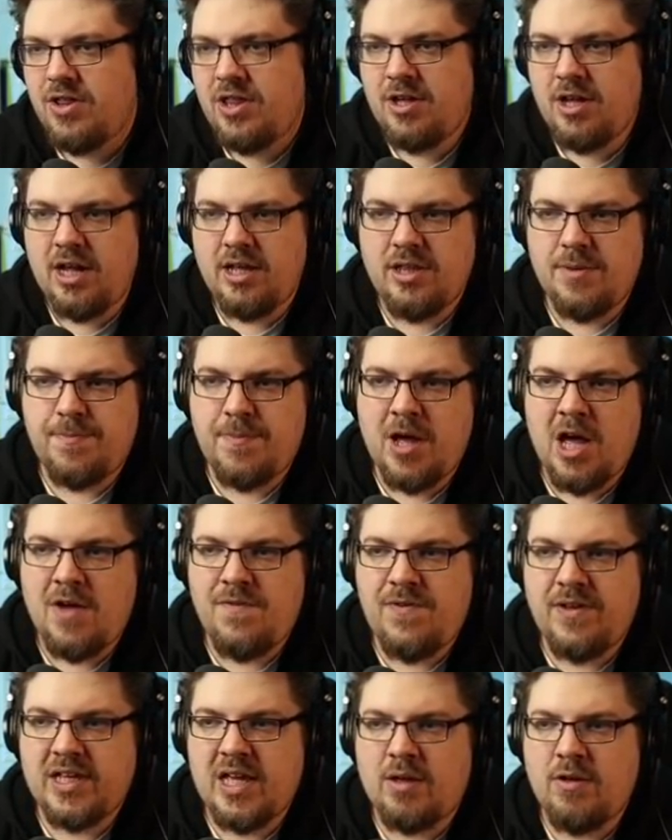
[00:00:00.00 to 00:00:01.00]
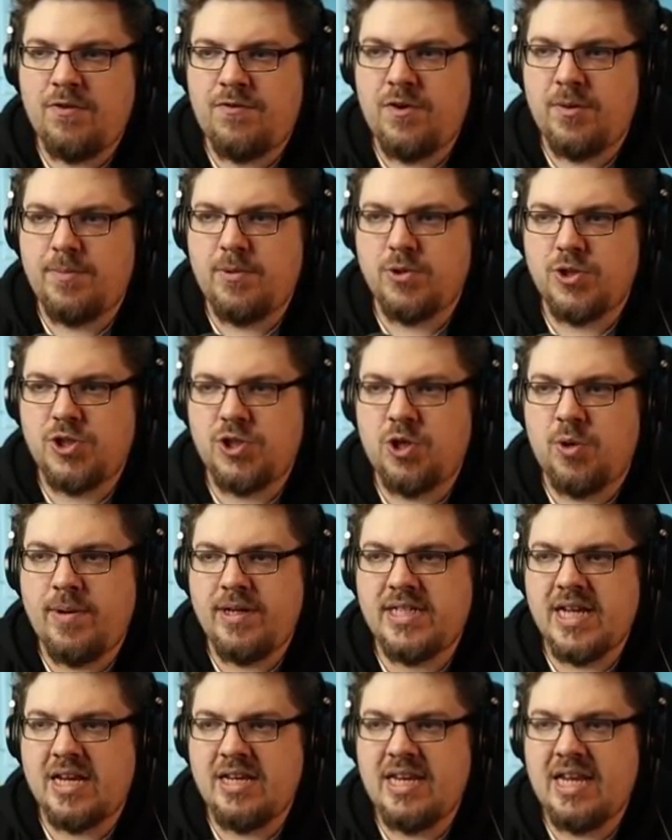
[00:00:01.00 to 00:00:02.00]
The perfect game of football should
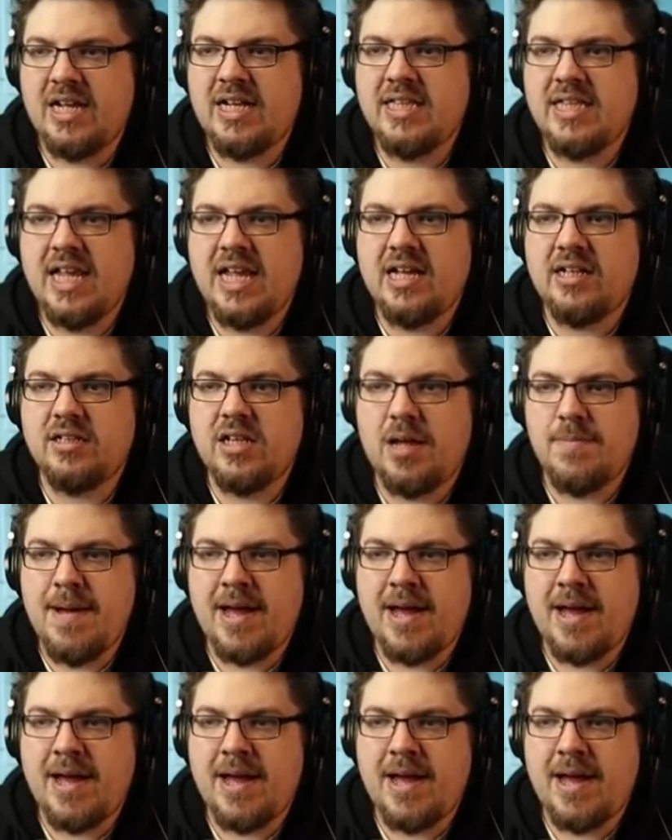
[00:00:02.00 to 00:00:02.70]
always end 0-0.